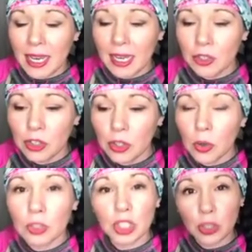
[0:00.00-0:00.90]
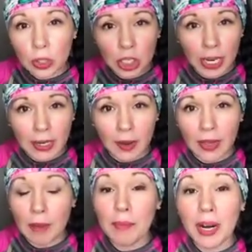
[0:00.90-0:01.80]
And so just do a check on
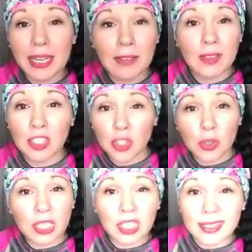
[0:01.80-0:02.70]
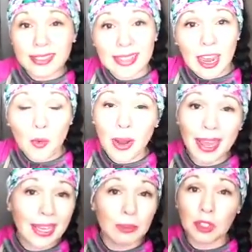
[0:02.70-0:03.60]
that. But if it's truly just that
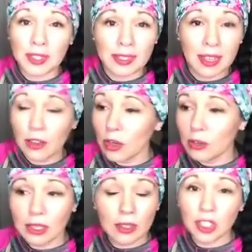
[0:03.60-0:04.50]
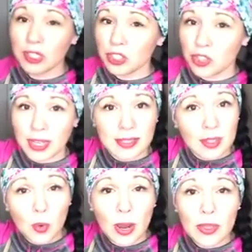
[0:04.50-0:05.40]
way and it's just another, you know, just distressed
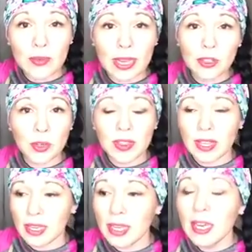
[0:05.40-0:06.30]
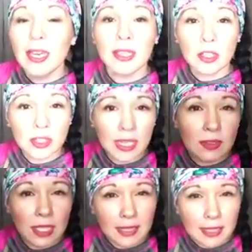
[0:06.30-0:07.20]
in the weather and that sort of thing, then you're safe
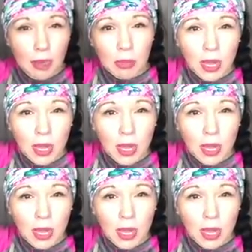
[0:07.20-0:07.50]
to take a sand